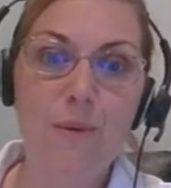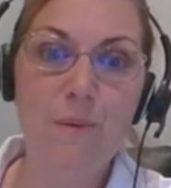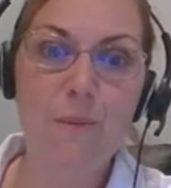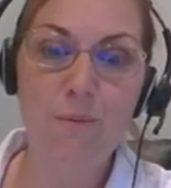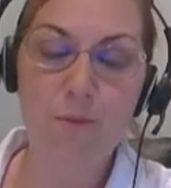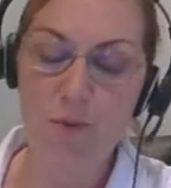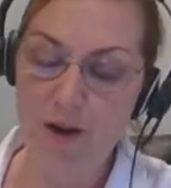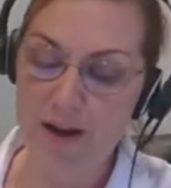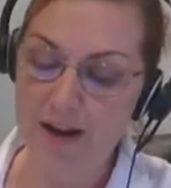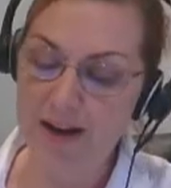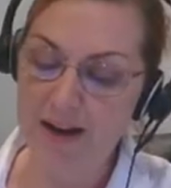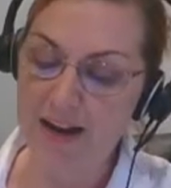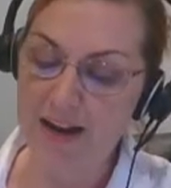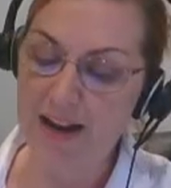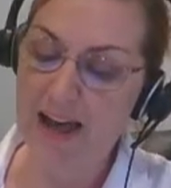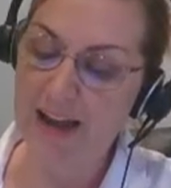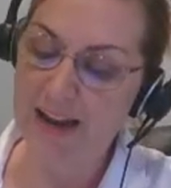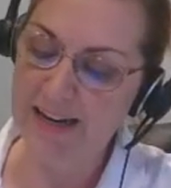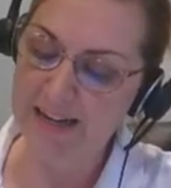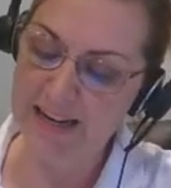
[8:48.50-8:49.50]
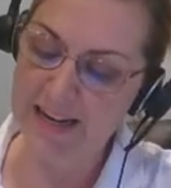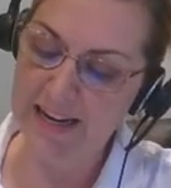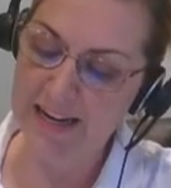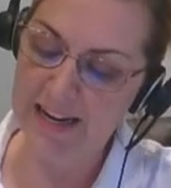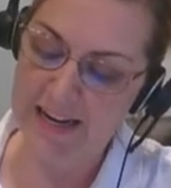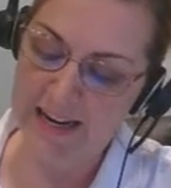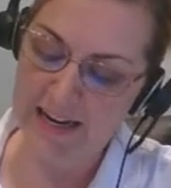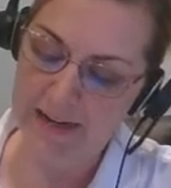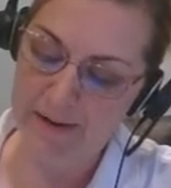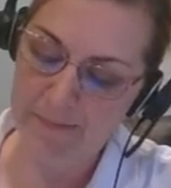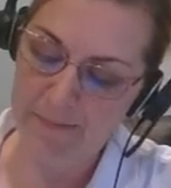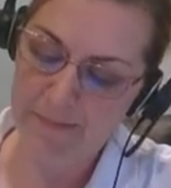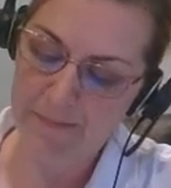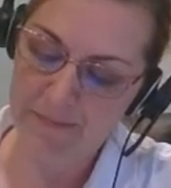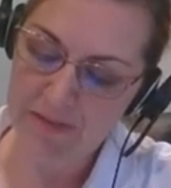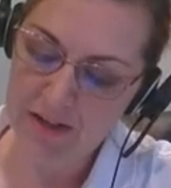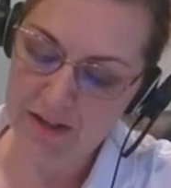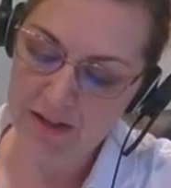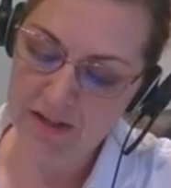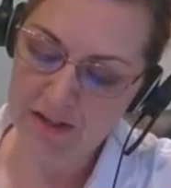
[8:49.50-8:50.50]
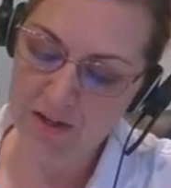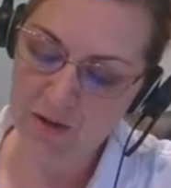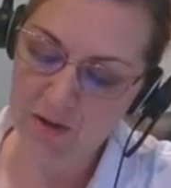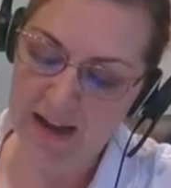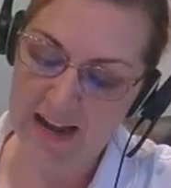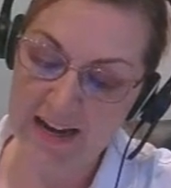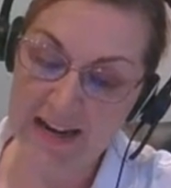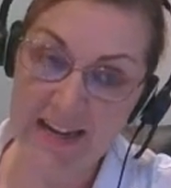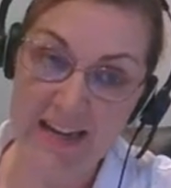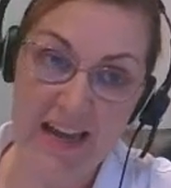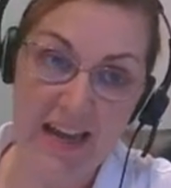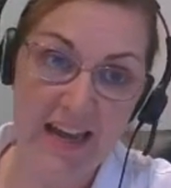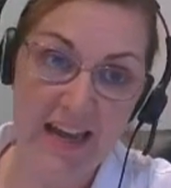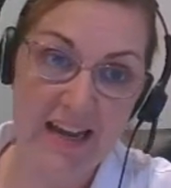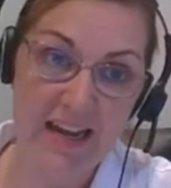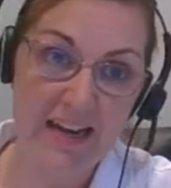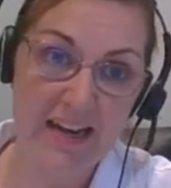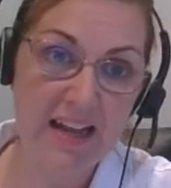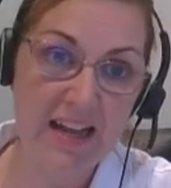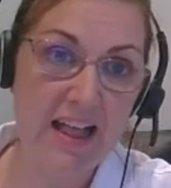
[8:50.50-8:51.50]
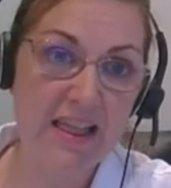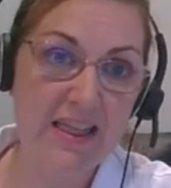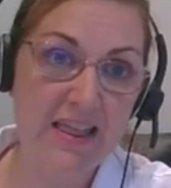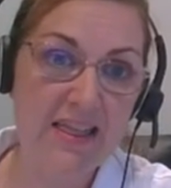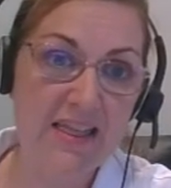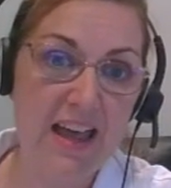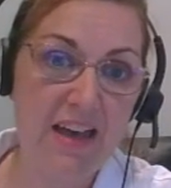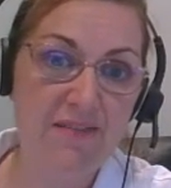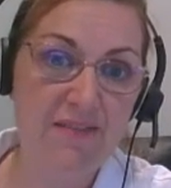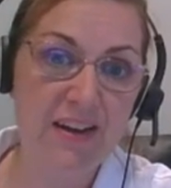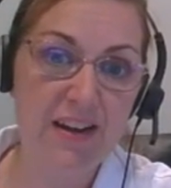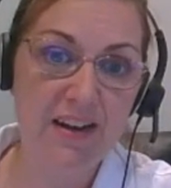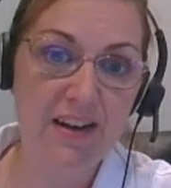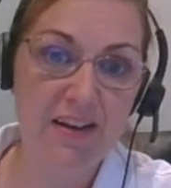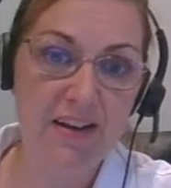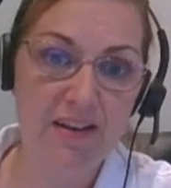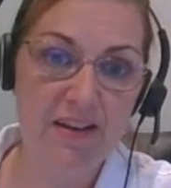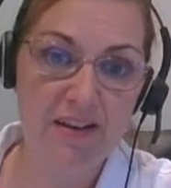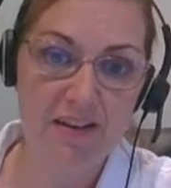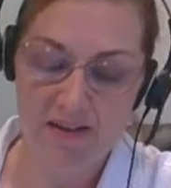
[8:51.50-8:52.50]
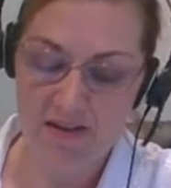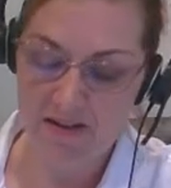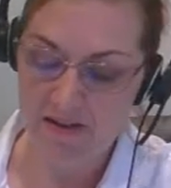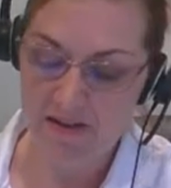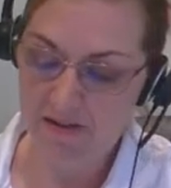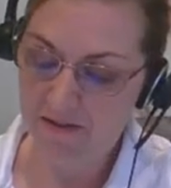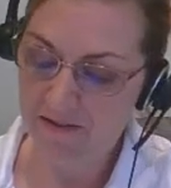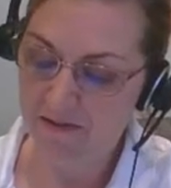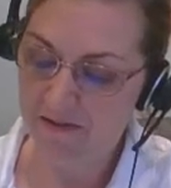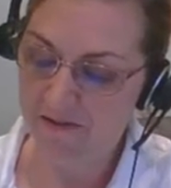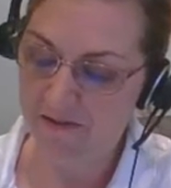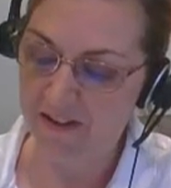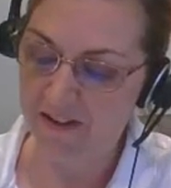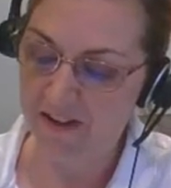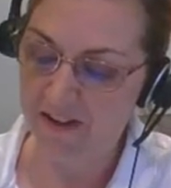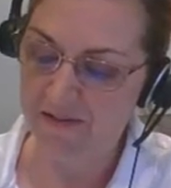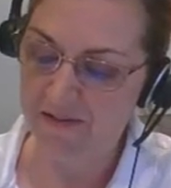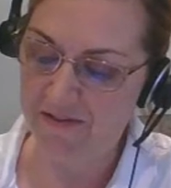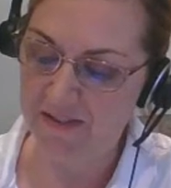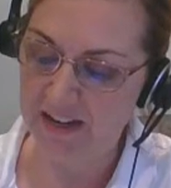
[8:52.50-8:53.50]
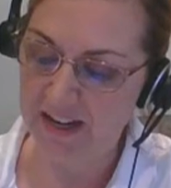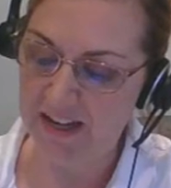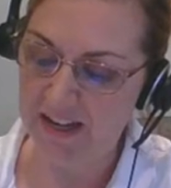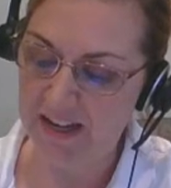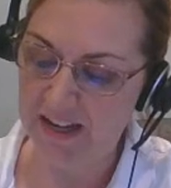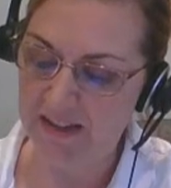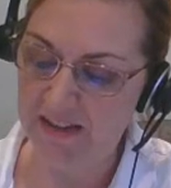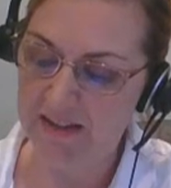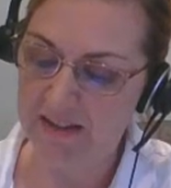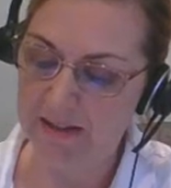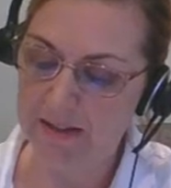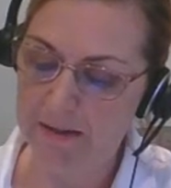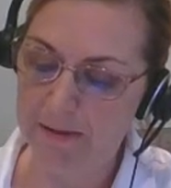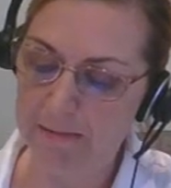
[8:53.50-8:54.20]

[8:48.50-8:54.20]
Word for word: what I need. So I get 11 fiftieths.